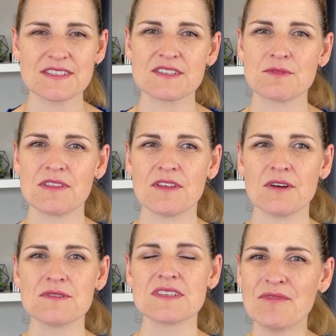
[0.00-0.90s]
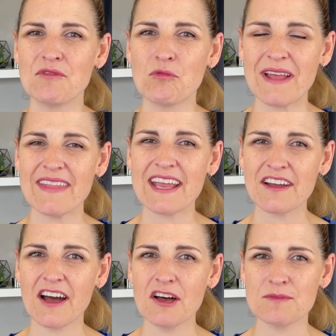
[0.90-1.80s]
with those. When they
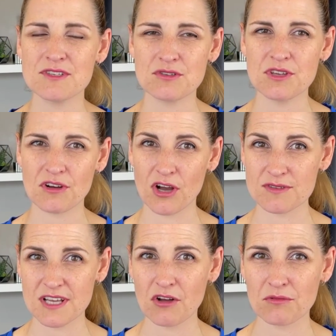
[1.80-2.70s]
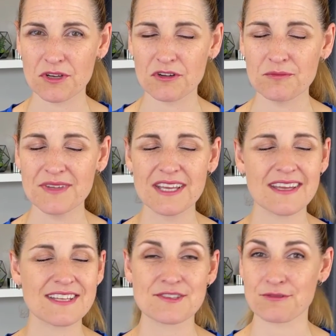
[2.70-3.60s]
come to your hotel room,
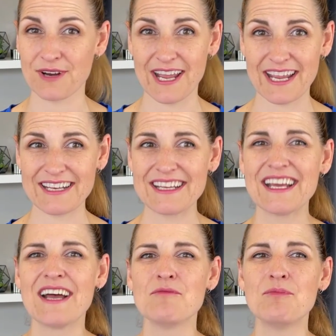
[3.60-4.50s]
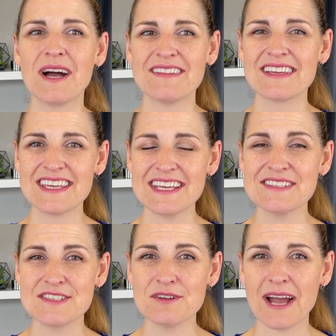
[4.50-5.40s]
it's great, but the kids
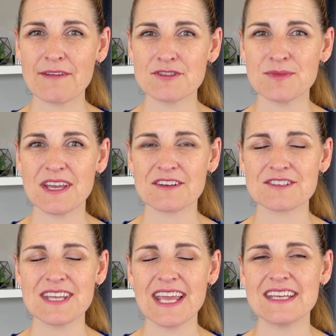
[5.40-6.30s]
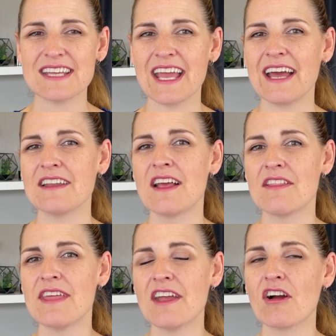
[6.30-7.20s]
do have to be entertained, and
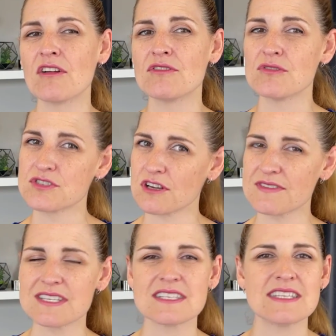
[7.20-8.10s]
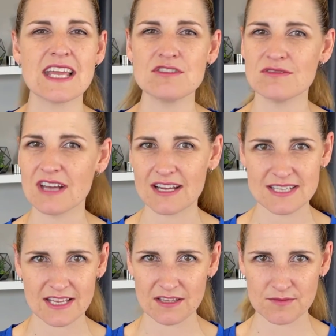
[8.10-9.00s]
those services, they do not
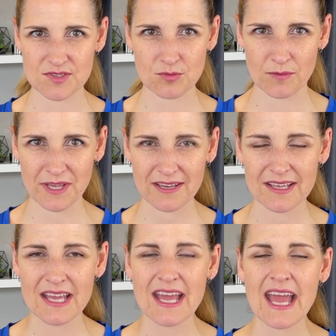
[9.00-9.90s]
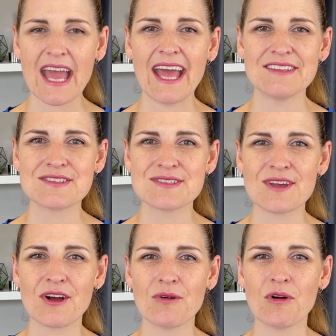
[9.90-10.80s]
take them swimming. And
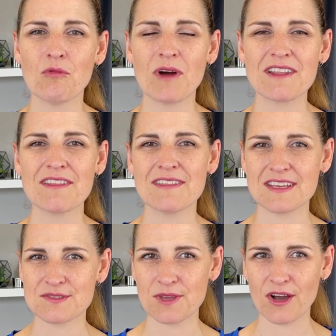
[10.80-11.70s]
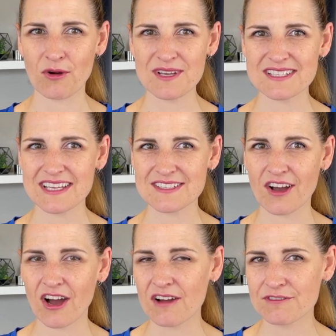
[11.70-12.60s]
so one of the things we always like to
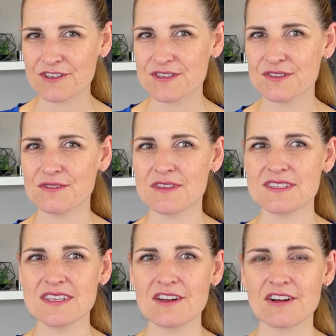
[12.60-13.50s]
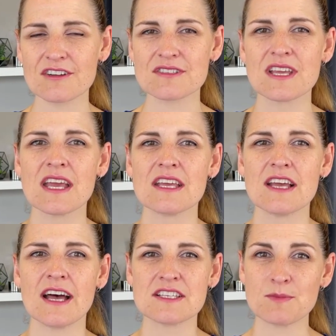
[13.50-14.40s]
offer to the sitters,
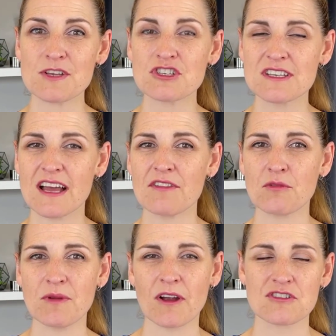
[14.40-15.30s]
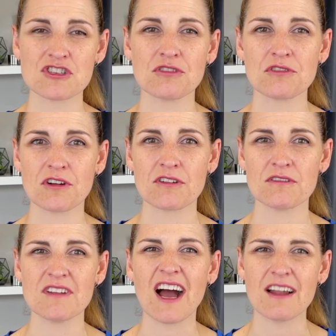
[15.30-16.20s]
especially now that our children are
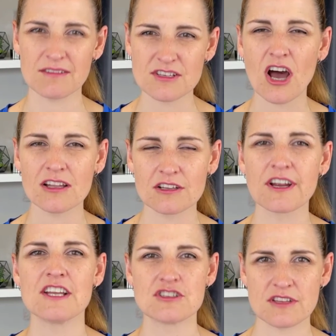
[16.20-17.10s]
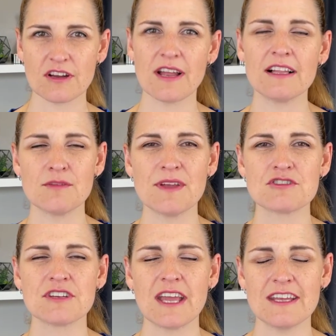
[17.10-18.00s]
not toddler age, they're
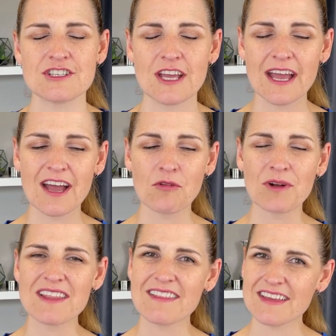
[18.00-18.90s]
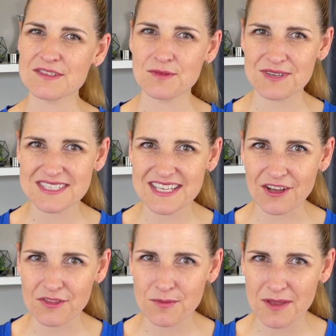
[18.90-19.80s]
elementary age, one of the things we always
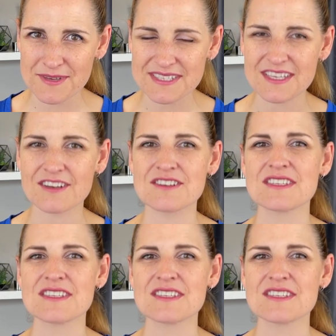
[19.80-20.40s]
tell the babysitters